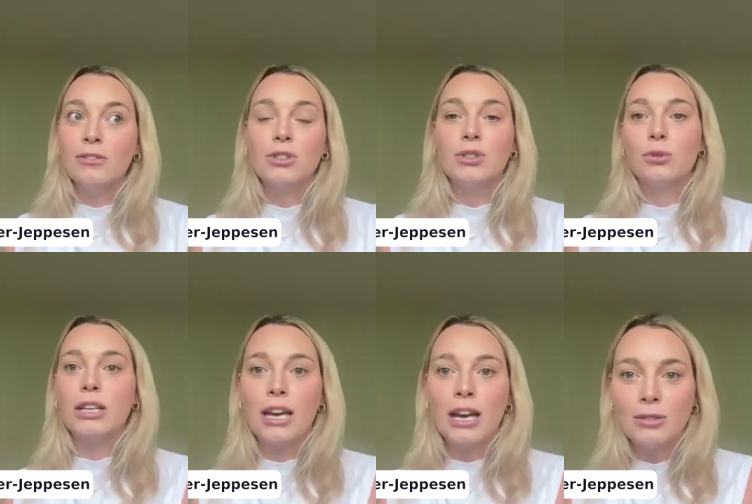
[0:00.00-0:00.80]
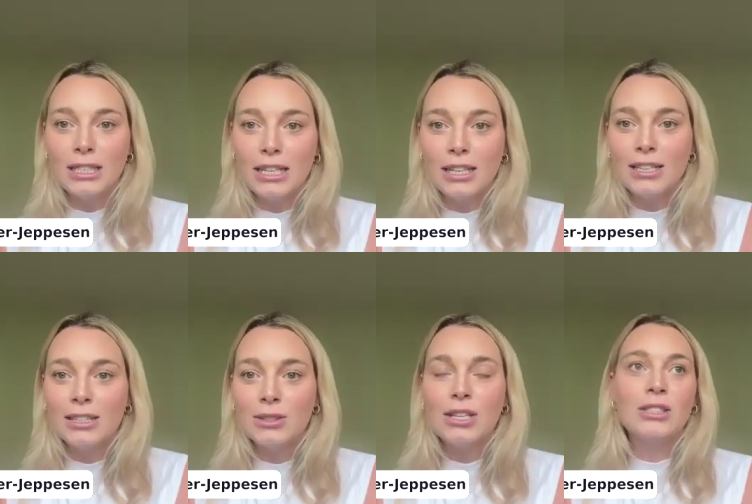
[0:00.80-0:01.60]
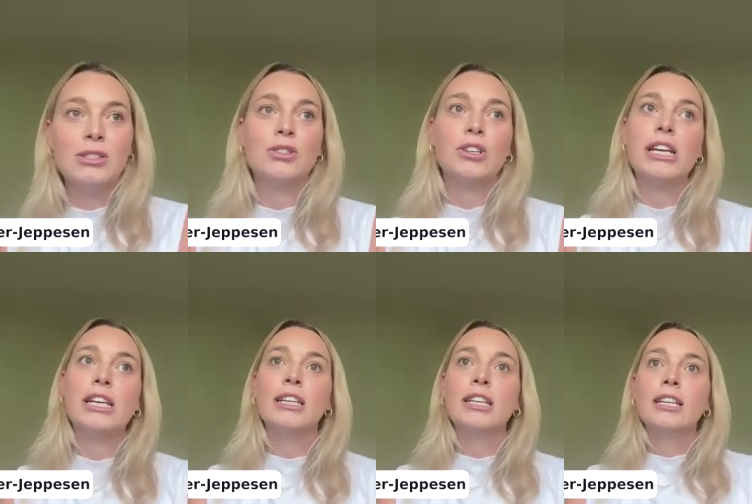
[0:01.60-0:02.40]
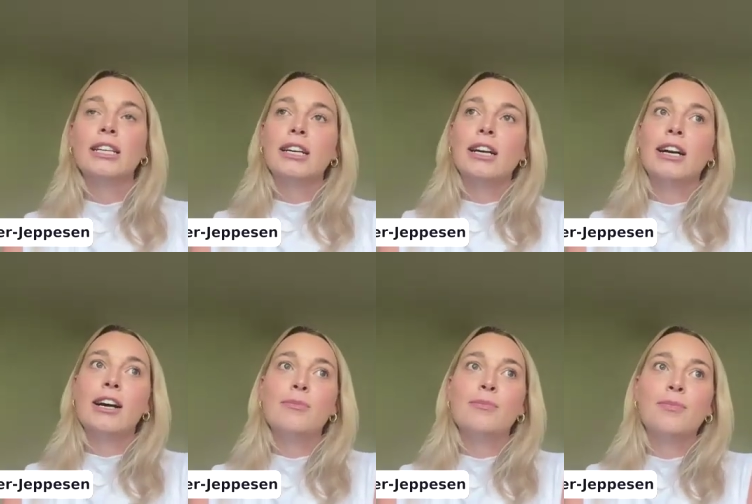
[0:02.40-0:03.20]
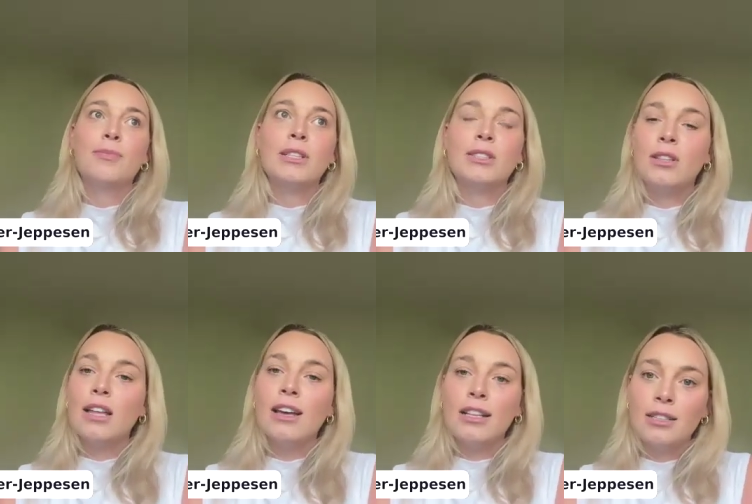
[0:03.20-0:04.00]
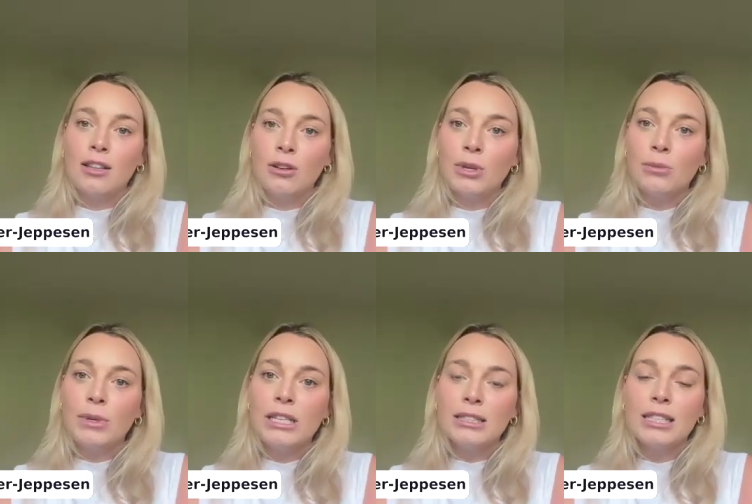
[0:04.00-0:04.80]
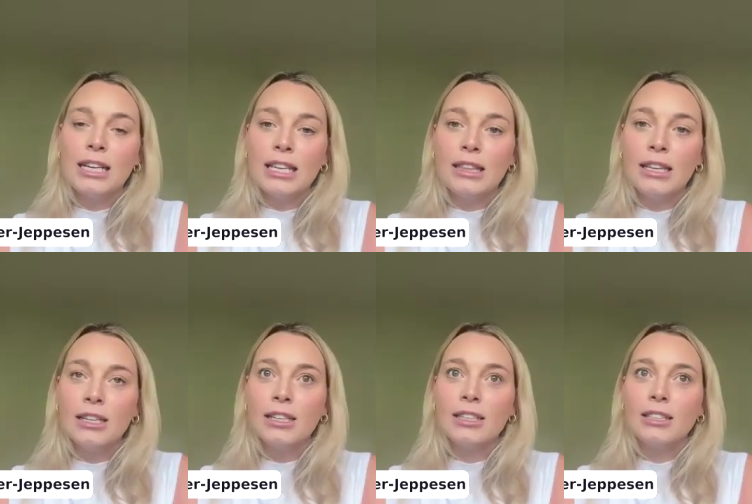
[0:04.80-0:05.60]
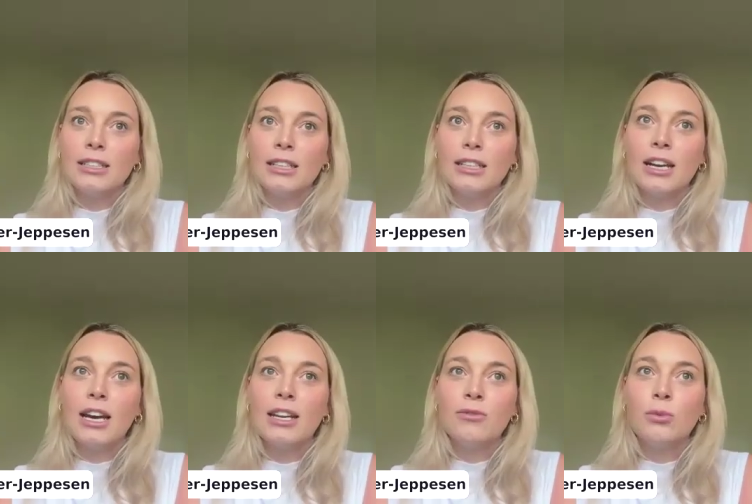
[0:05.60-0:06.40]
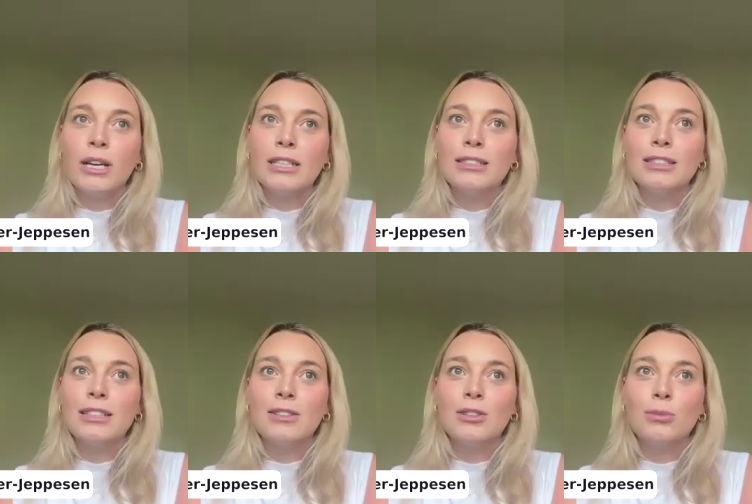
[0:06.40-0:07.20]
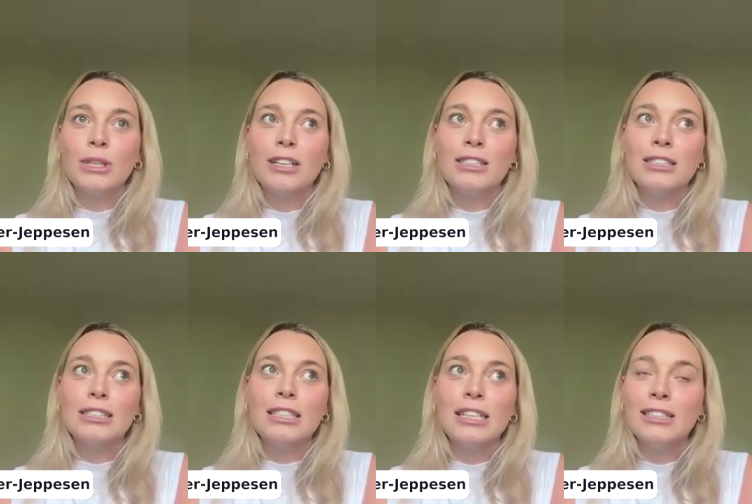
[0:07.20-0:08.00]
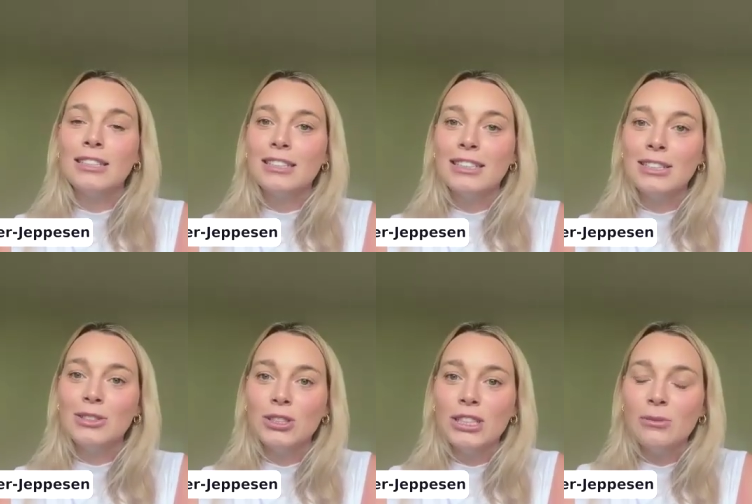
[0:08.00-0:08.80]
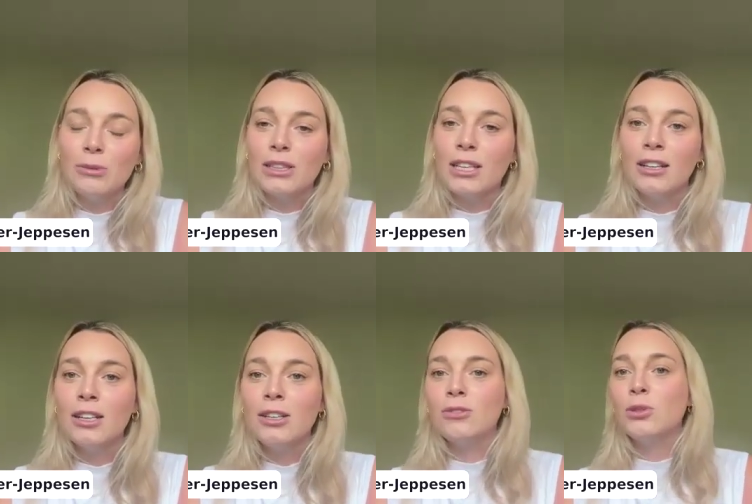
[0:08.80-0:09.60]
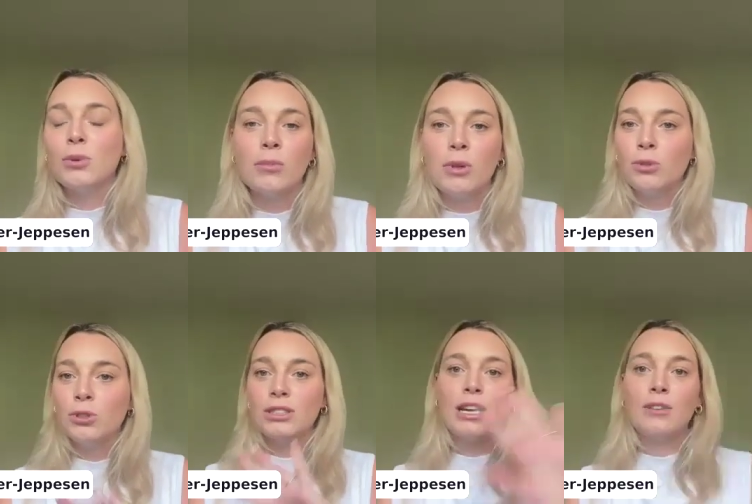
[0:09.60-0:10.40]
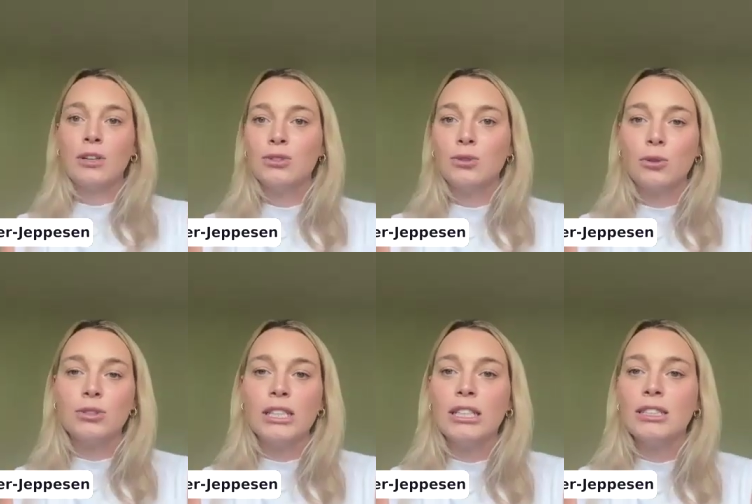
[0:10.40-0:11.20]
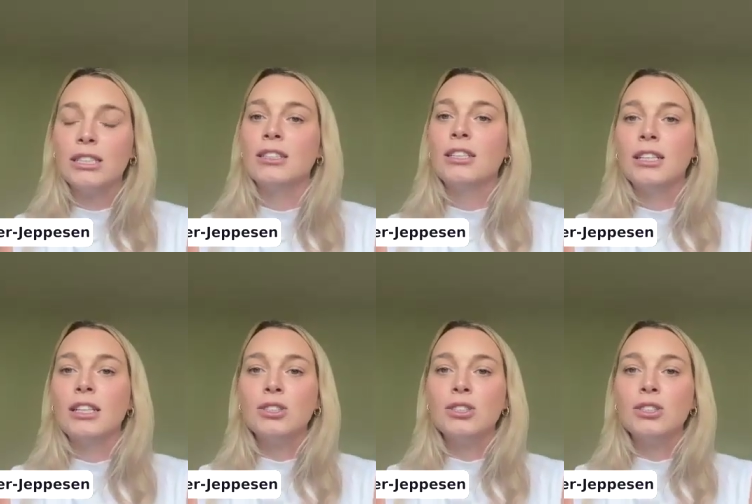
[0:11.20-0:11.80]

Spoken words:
inventory count data and history. And so that's another big piece that I think kind of went a little bit unseen initially. We thought, oh, no problem, we'll just have our historical data